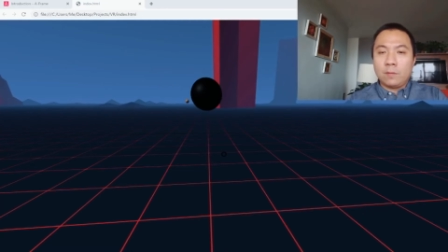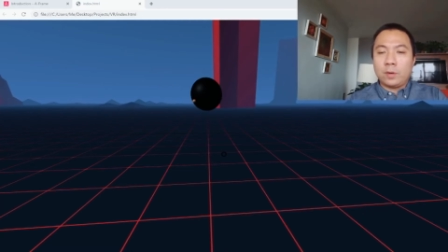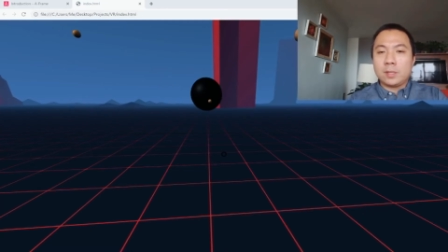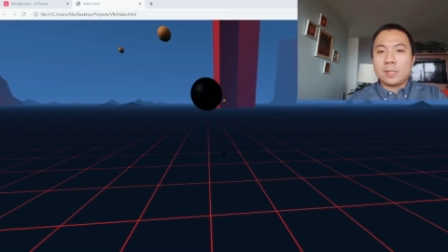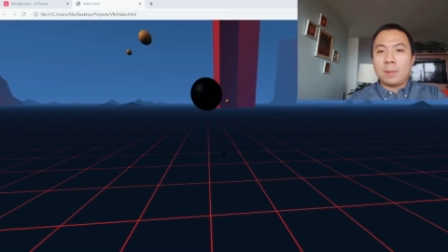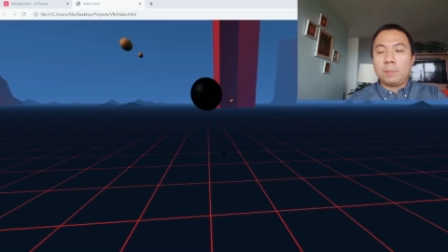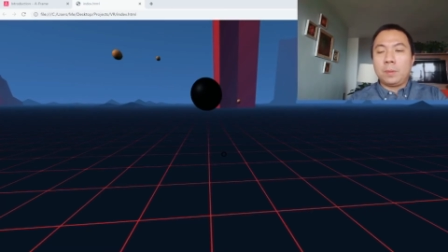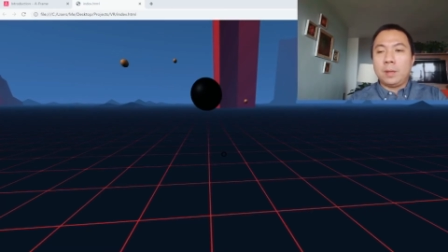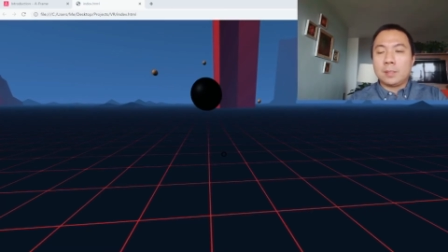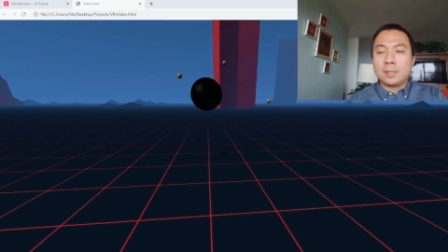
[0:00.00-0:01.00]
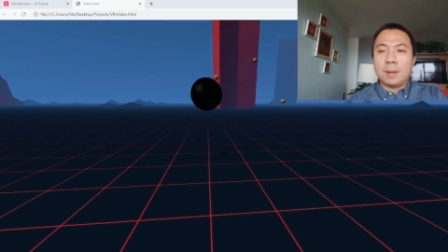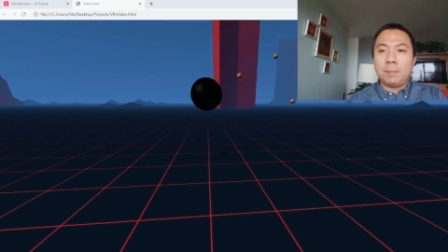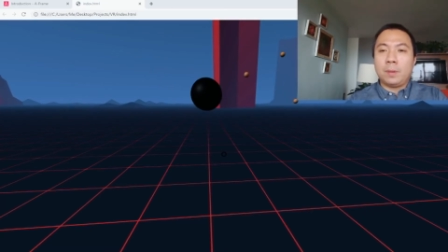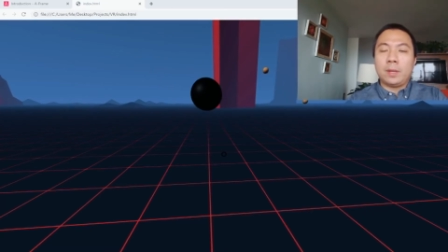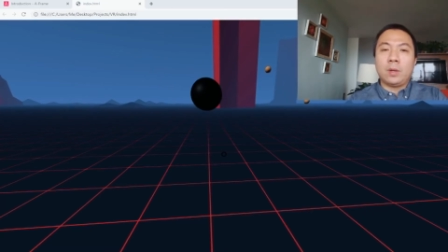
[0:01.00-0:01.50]
for
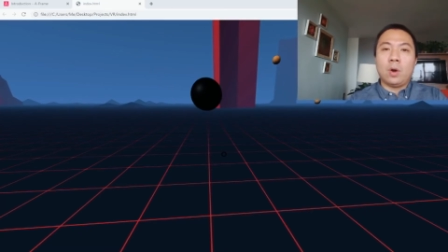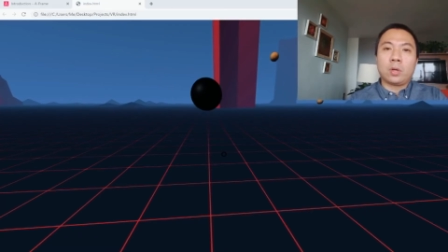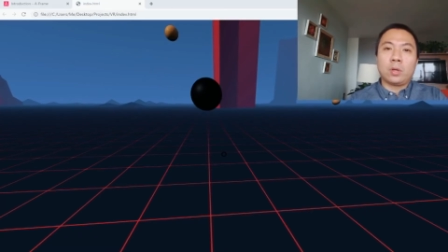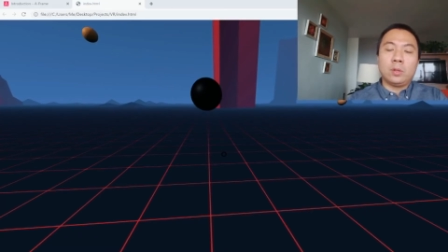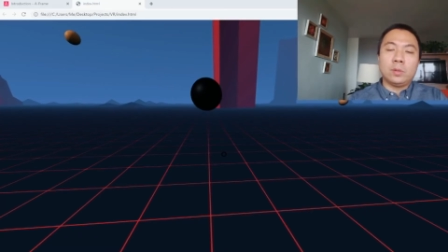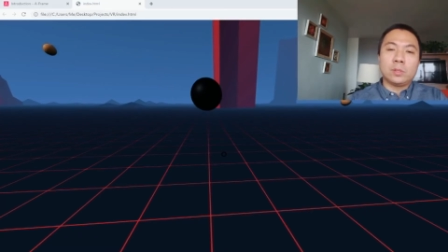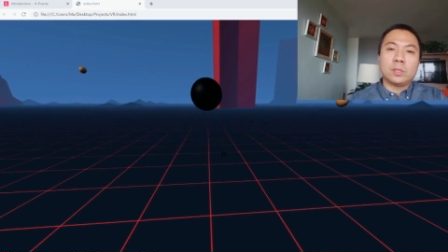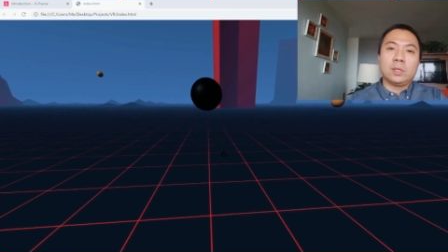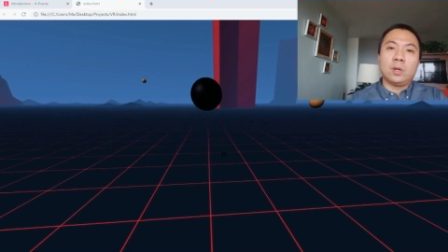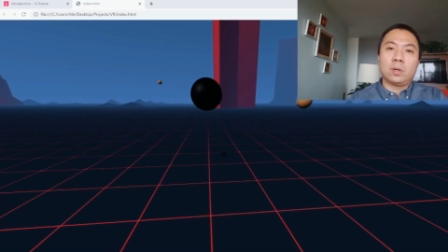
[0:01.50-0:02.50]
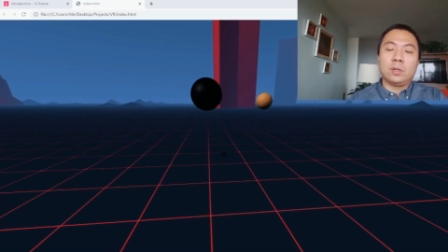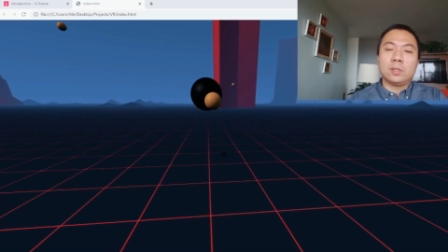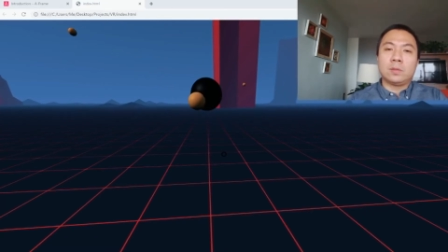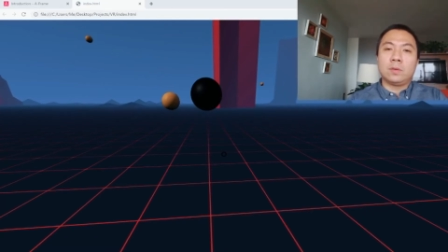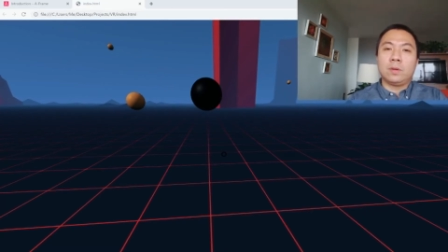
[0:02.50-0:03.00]
example, an Oculus or an
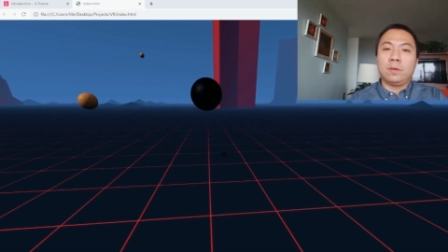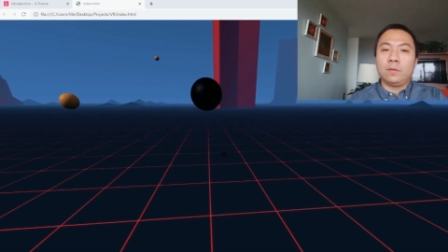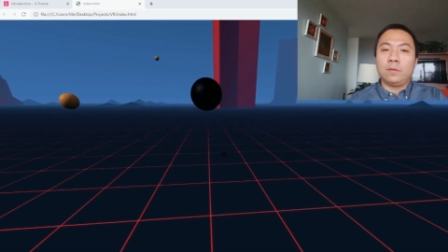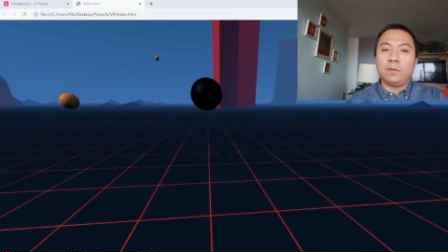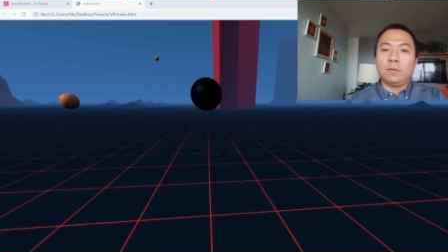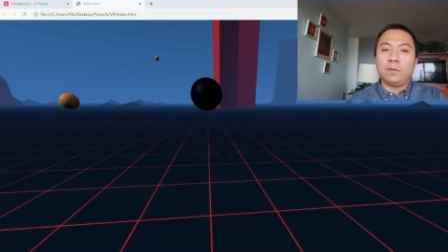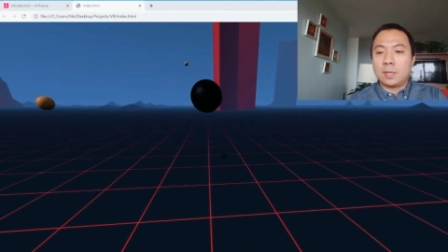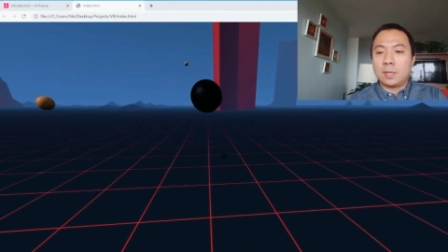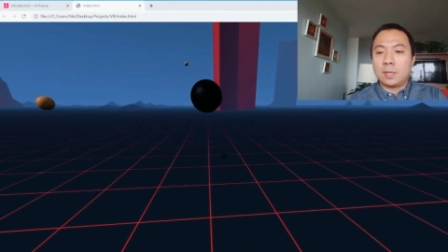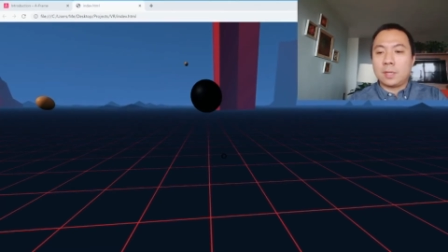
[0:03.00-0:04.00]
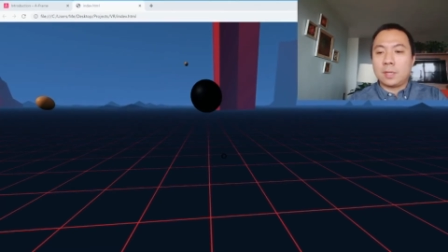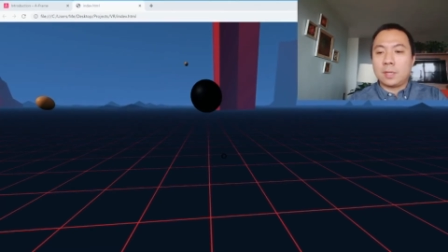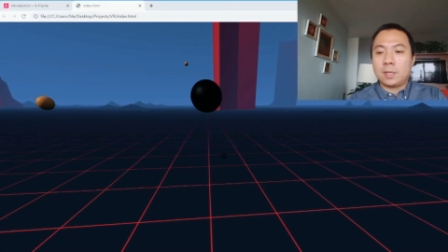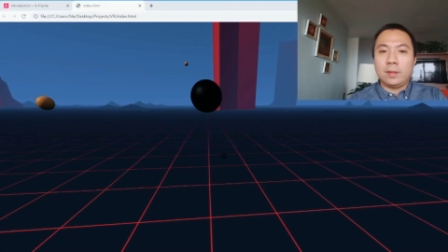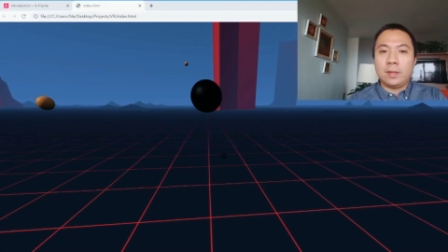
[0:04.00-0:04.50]
Oculus Rift, then you just click in
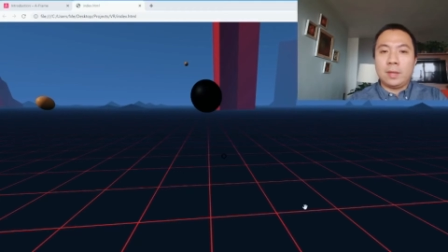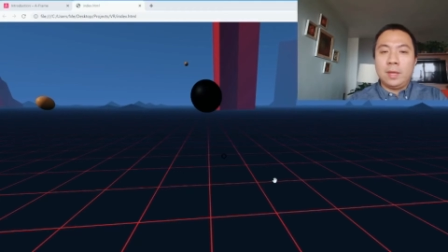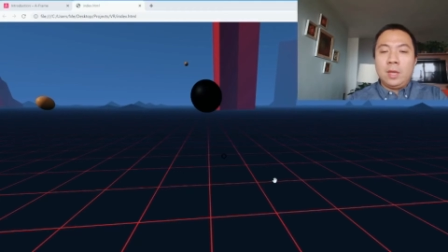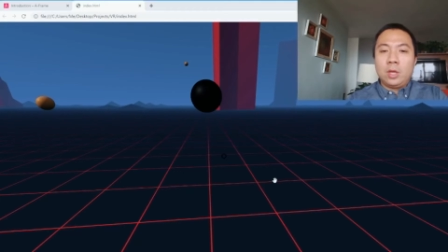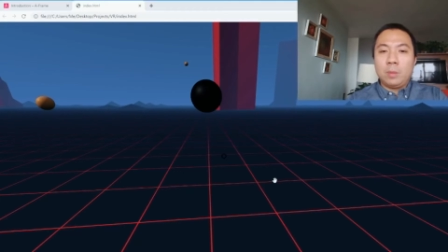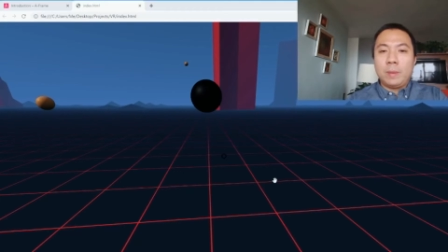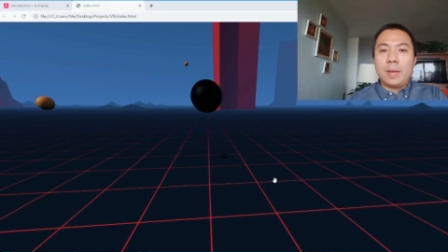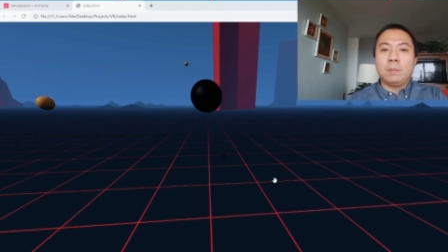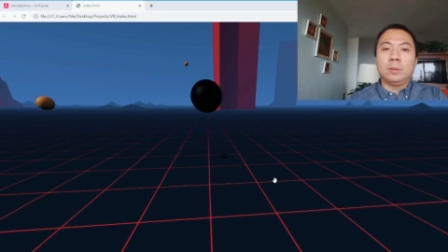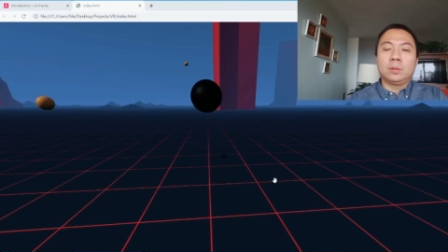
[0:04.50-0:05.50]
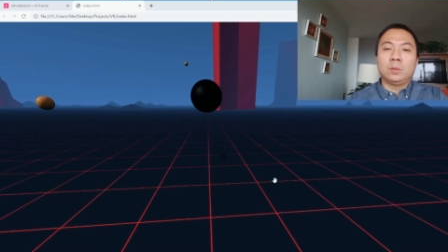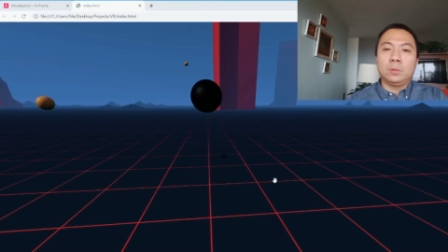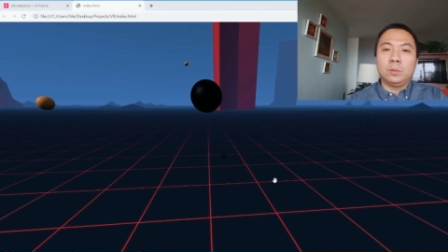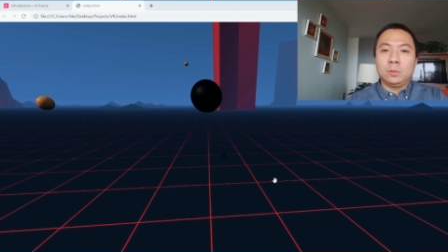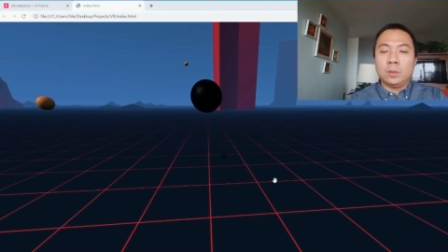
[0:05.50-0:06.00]
here, and then you'll be able
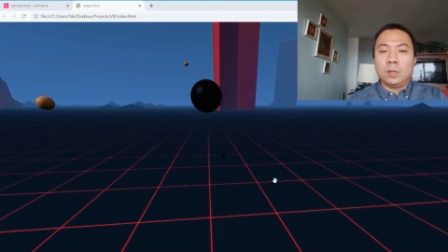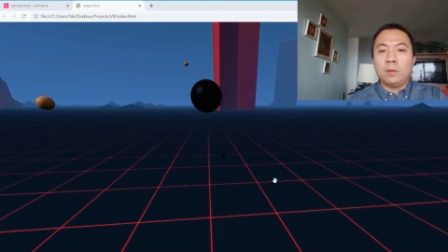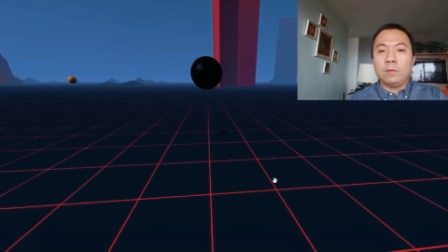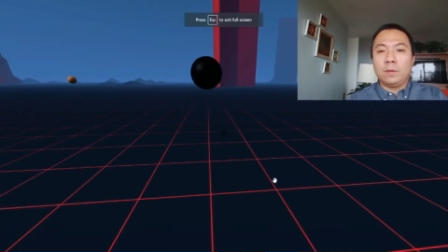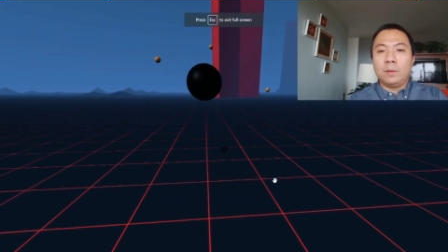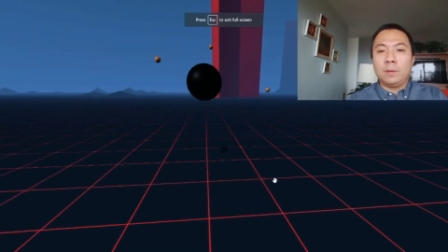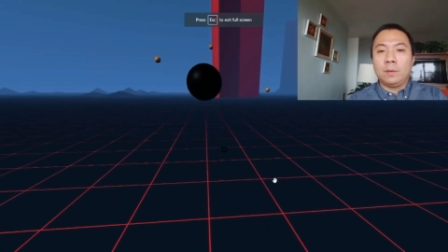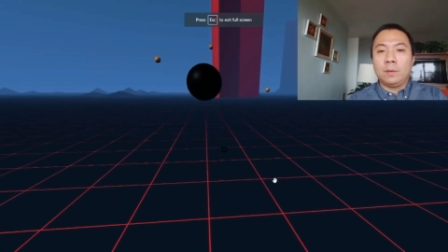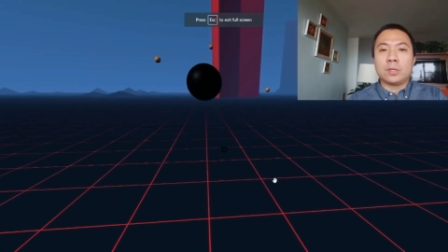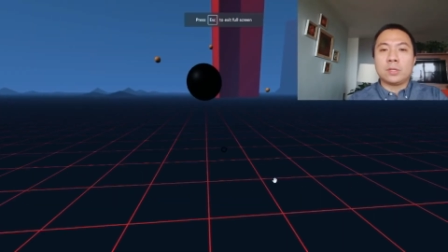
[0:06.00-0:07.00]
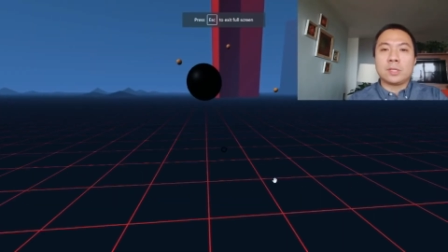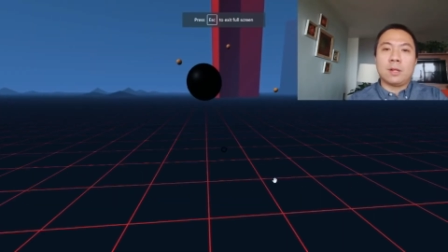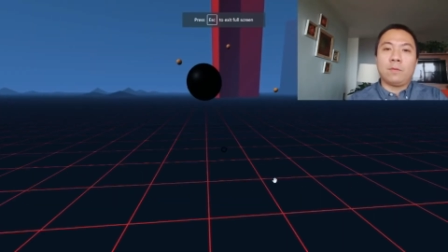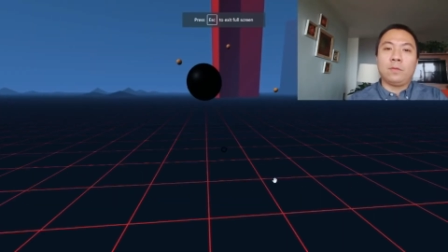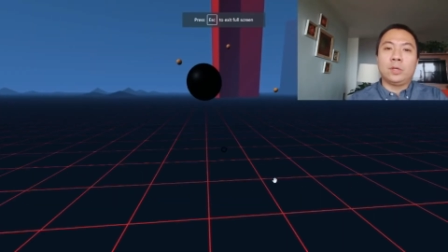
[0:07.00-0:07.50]
to immerse
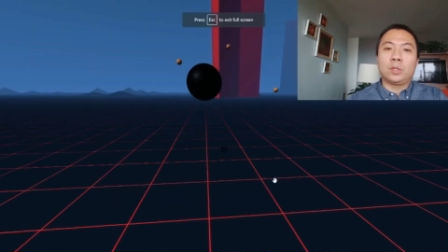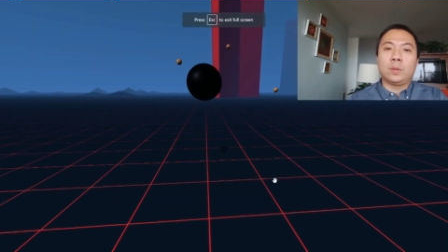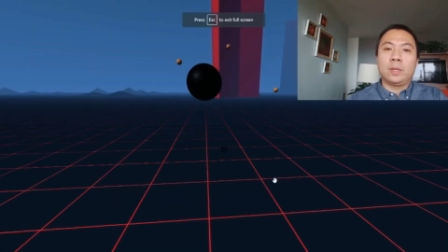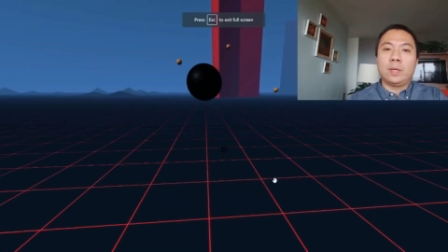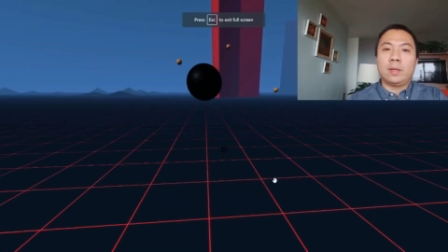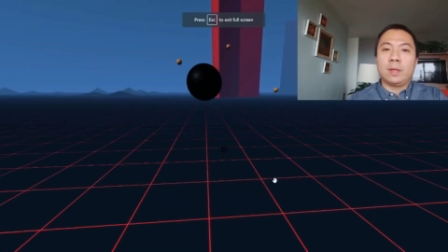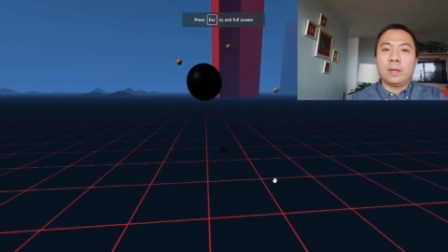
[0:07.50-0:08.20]
yourself virtually in